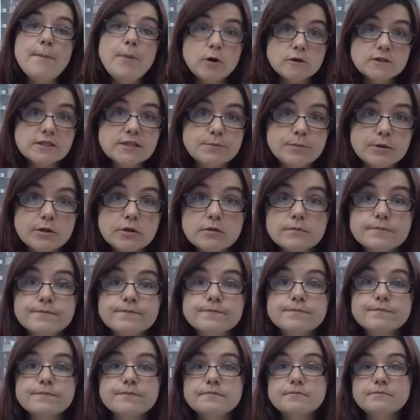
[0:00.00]
possible,
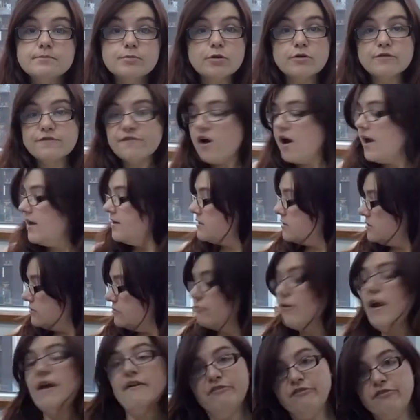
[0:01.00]
provide a
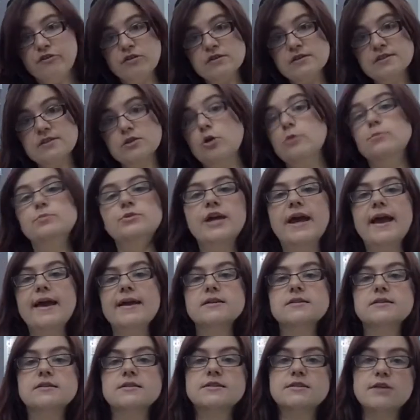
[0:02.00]
reference
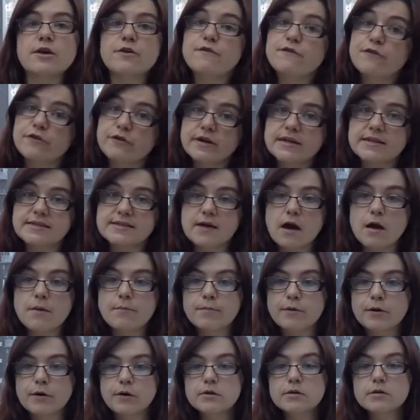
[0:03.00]
object. So for
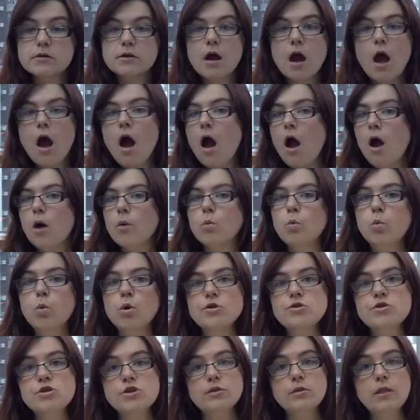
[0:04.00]
example,
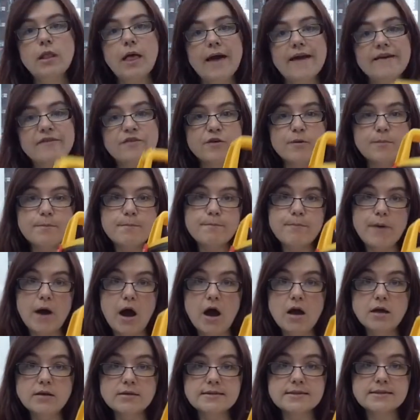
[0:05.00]
would you like the
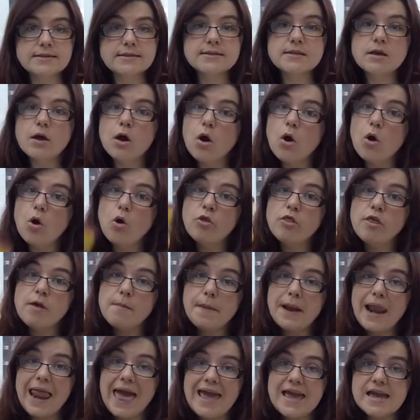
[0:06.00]
bus or the
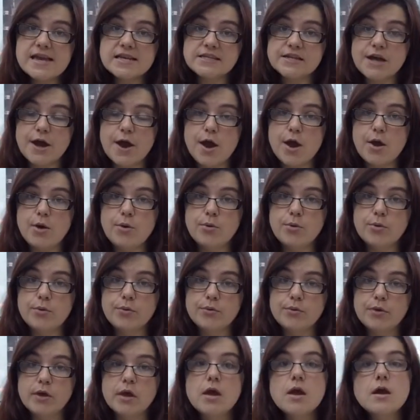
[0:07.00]
Play-Doh?
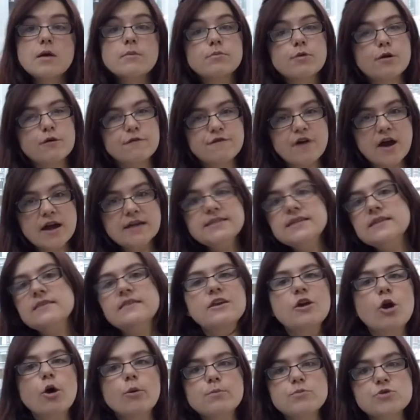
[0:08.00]
Providing
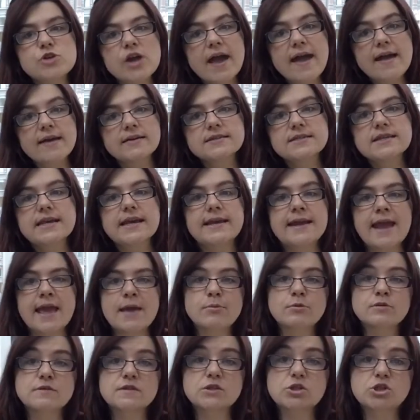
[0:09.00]
the object
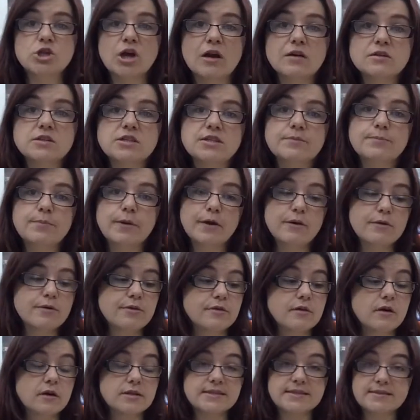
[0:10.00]
enables the child to
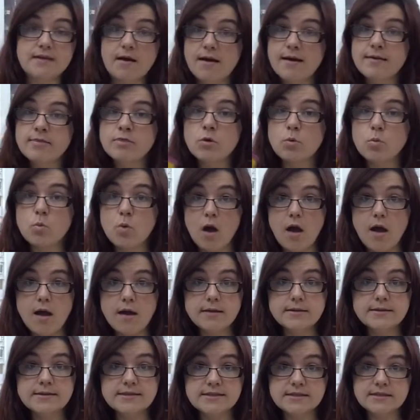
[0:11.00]
both assign the
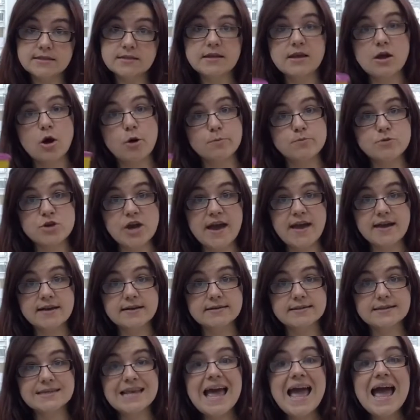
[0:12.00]
words to the
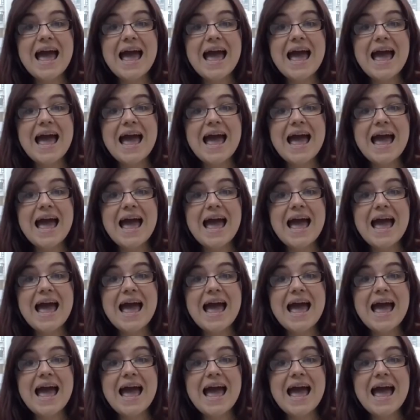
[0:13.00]
objects